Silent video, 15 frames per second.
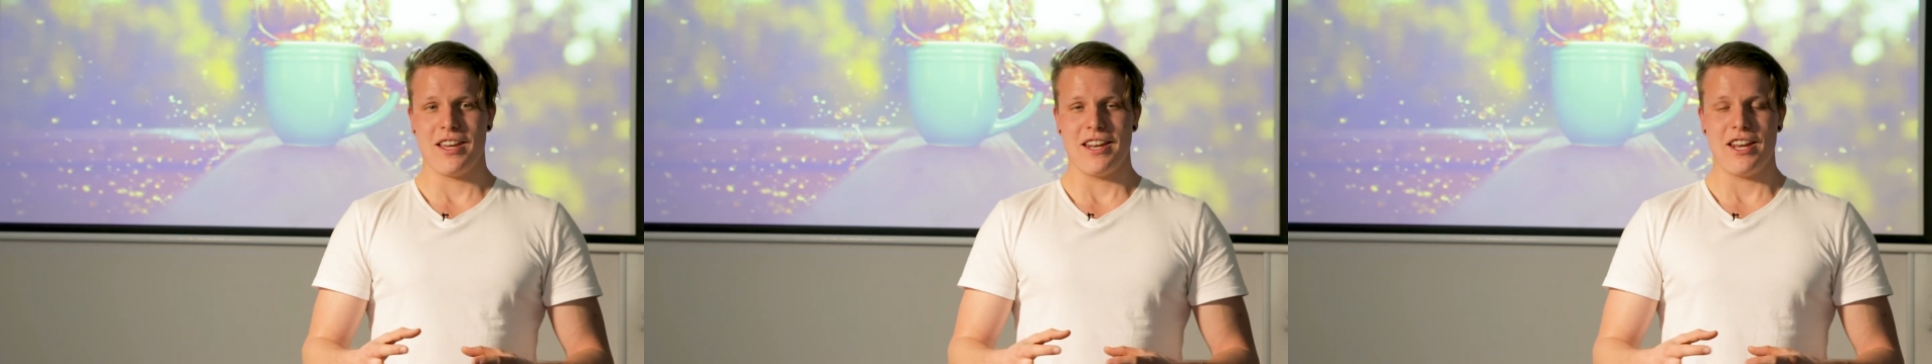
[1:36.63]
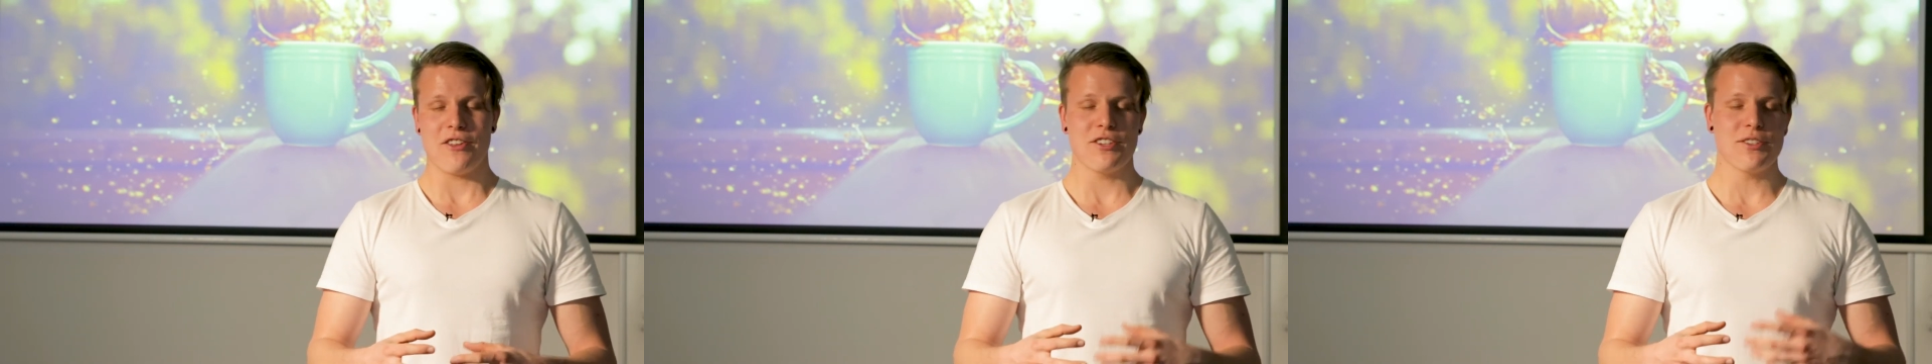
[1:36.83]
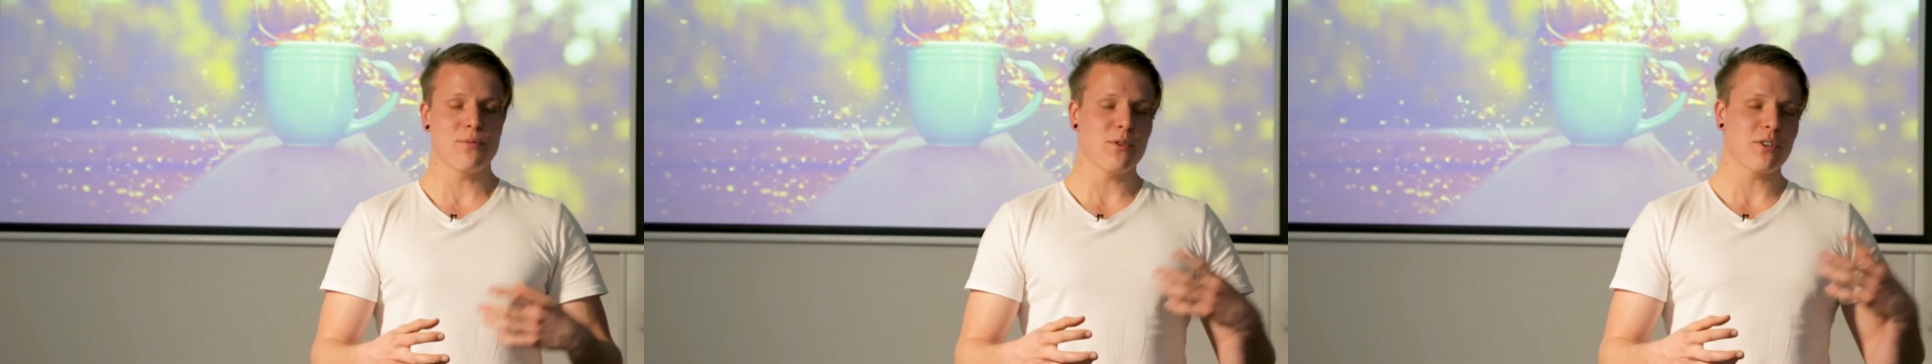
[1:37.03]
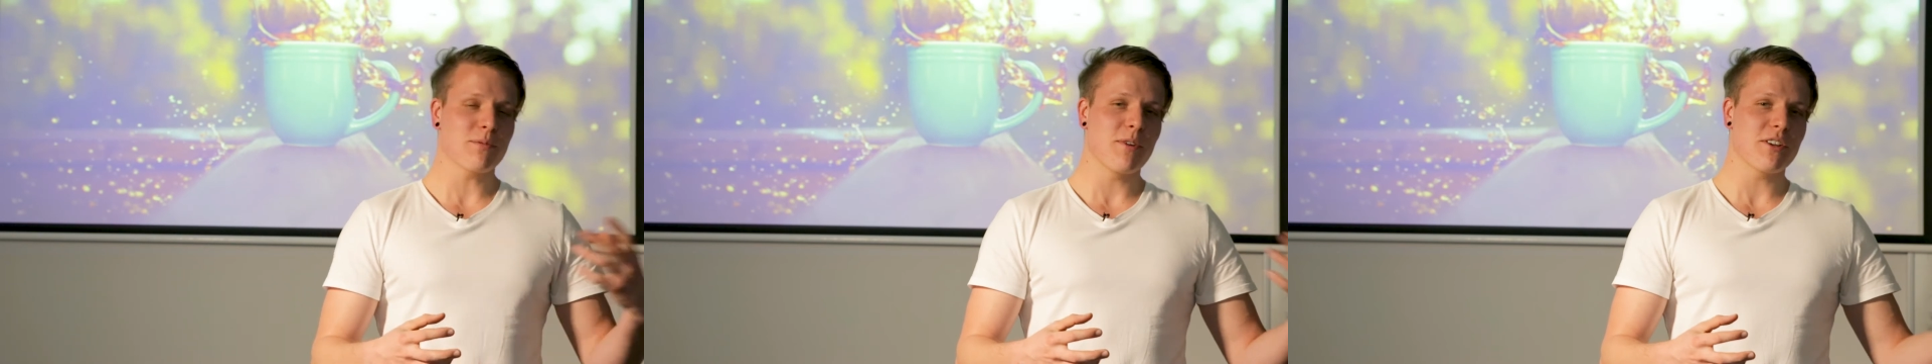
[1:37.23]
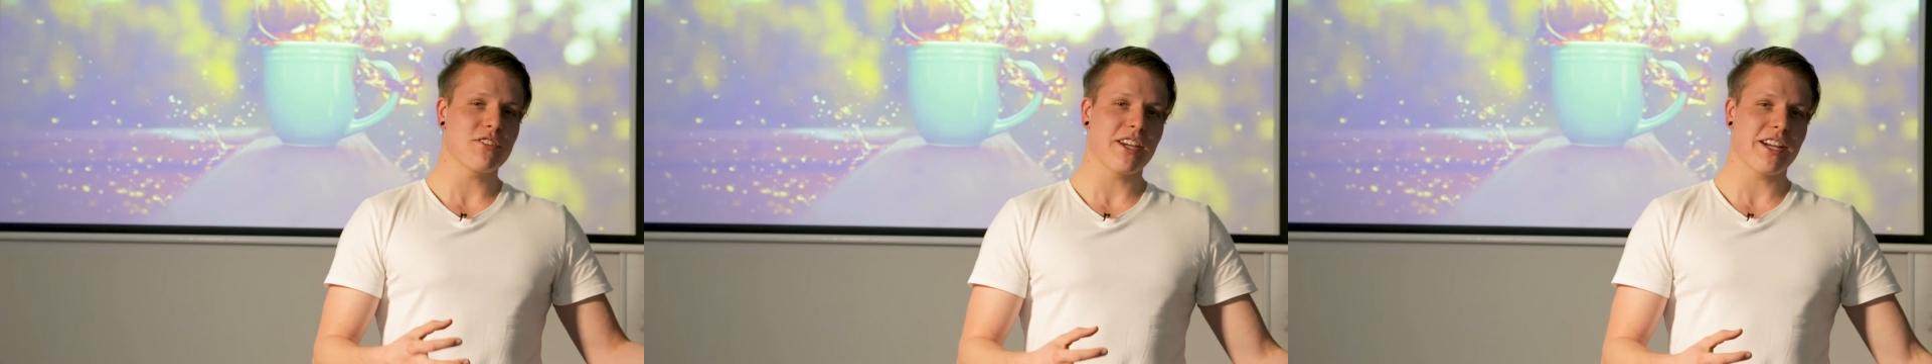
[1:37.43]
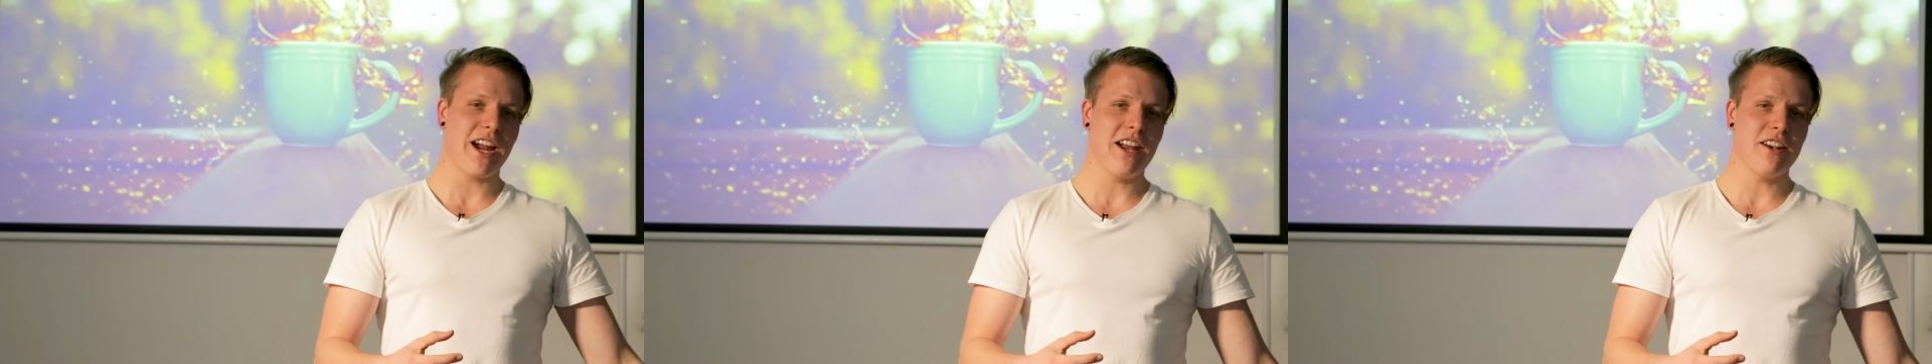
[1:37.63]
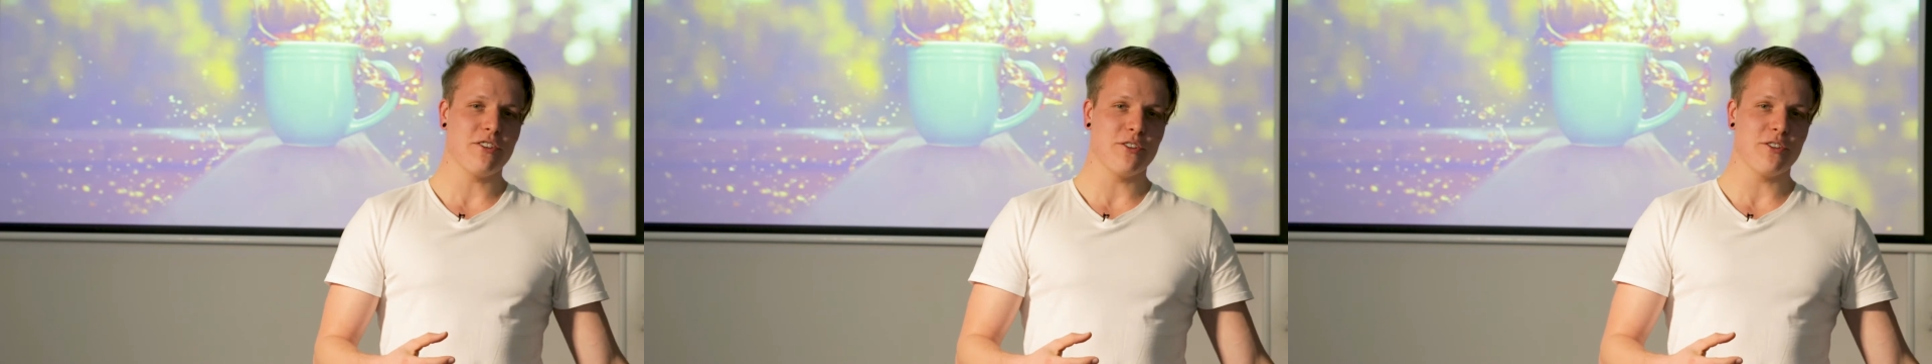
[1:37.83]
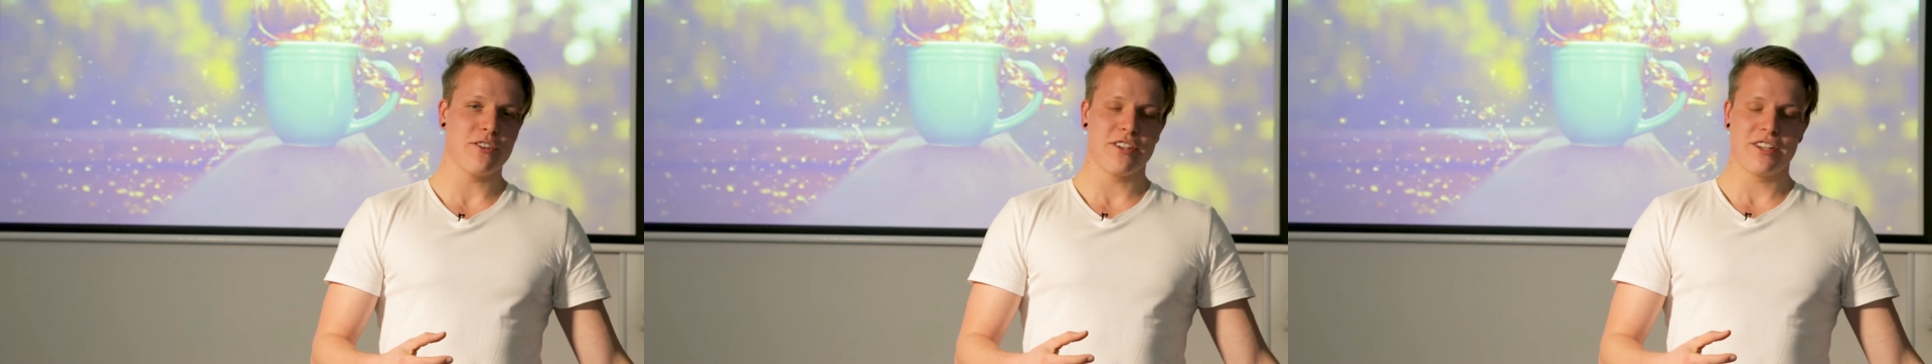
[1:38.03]
Now this worked much like I
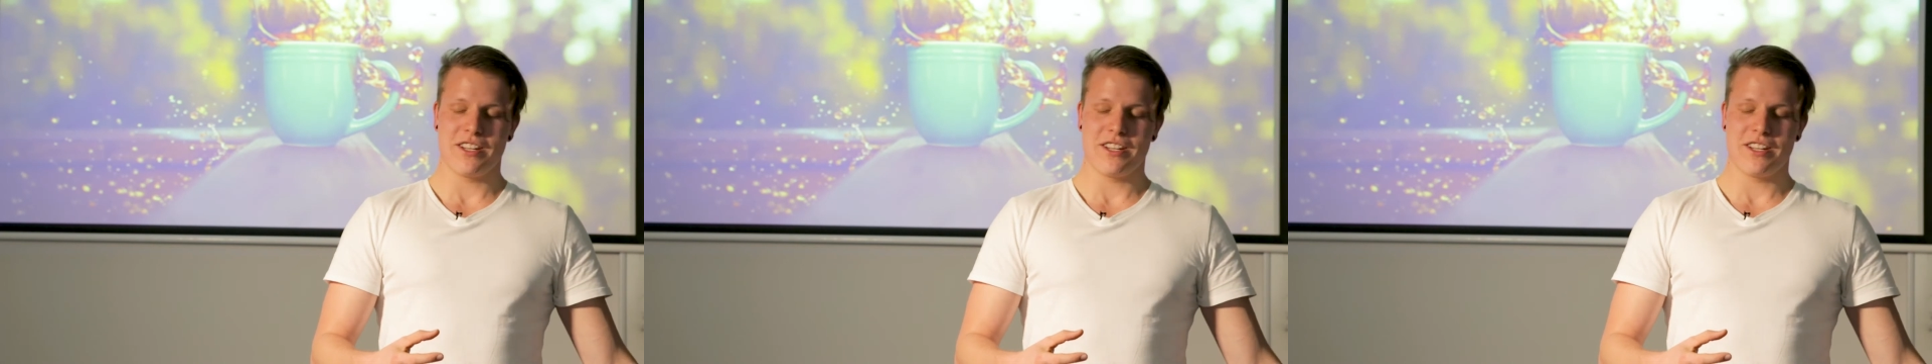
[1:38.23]
do.